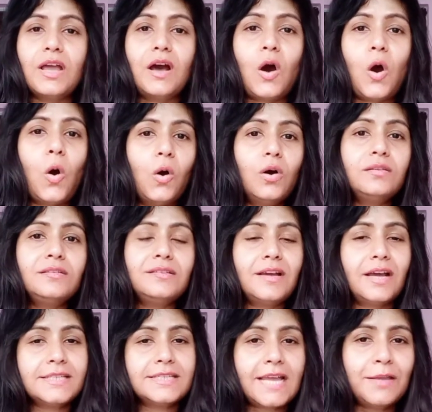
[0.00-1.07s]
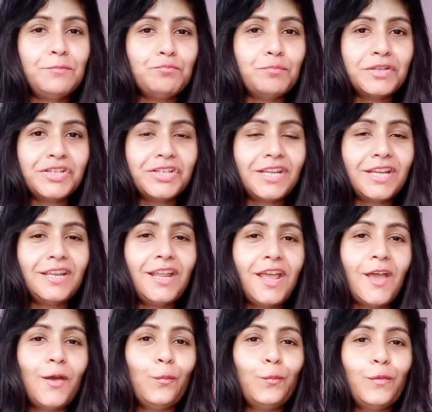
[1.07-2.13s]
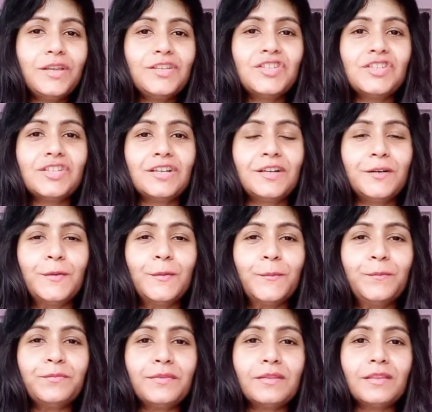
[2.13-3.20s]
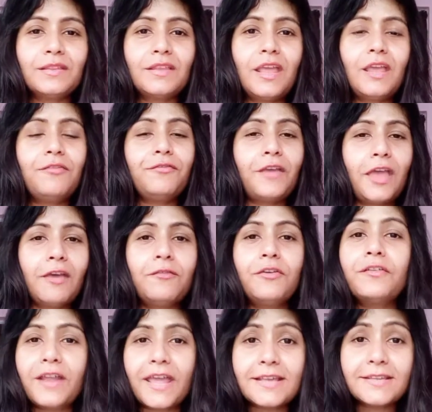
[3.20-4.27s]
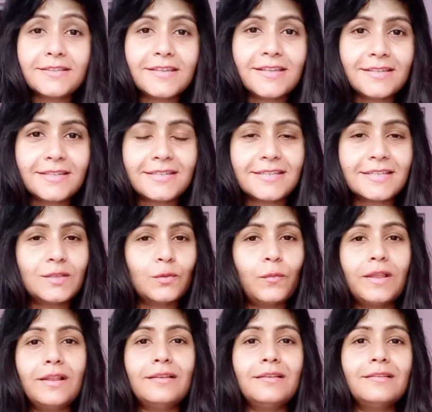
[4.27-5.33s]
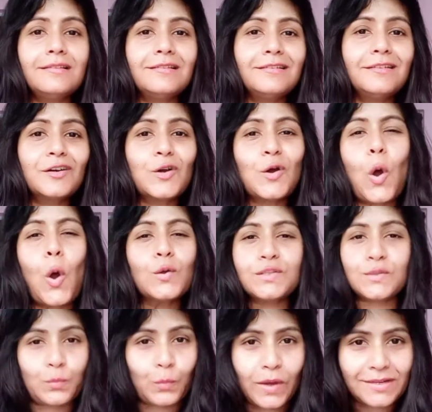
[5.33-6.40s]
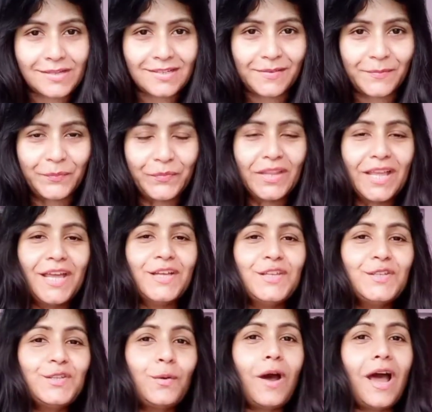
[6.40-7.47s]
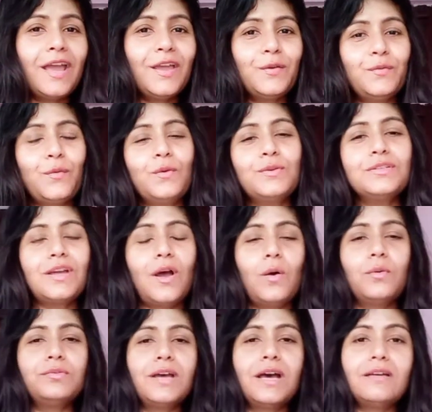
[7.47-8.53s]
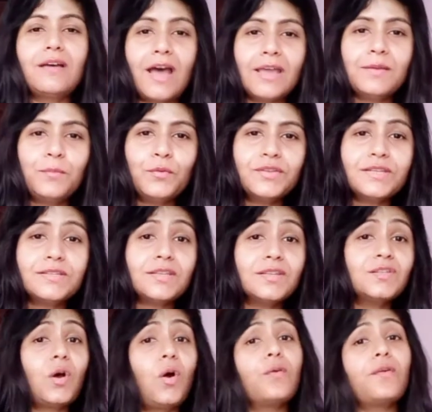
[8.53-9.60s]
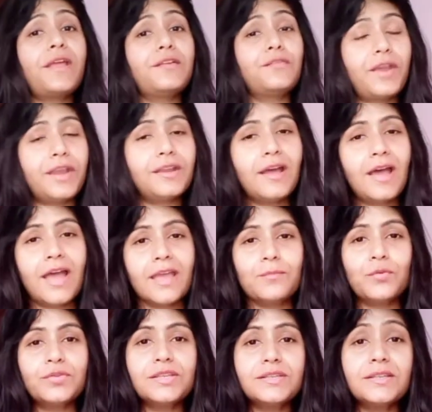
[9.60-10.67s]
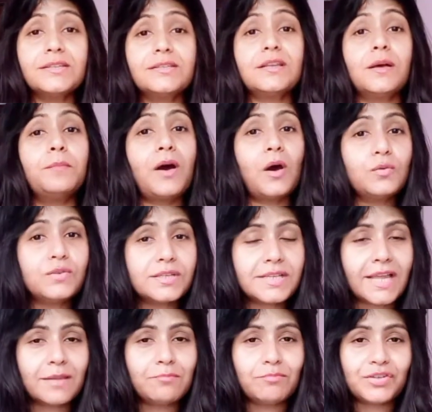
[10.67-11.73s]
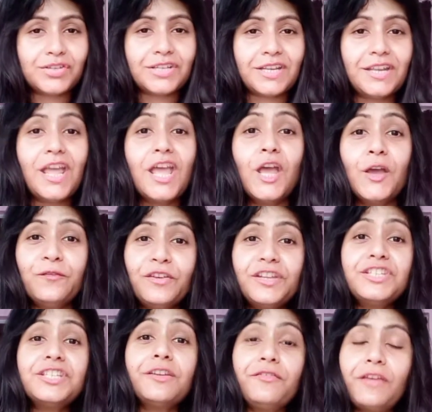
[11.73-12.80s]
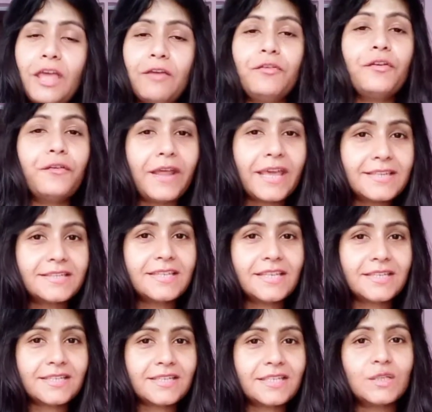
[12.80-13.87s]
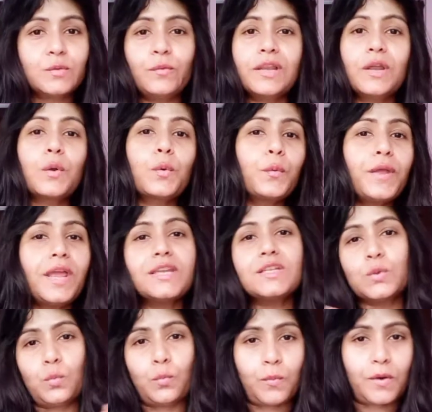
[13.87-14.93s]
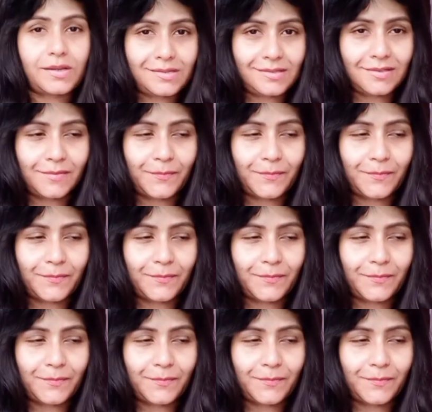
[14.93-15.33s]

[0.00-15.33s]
on a time machine which if ever exists will cause wonder. So I wrote down a hypothesis, or I read a hypothesis about a time machine which if ever exists will create wonder.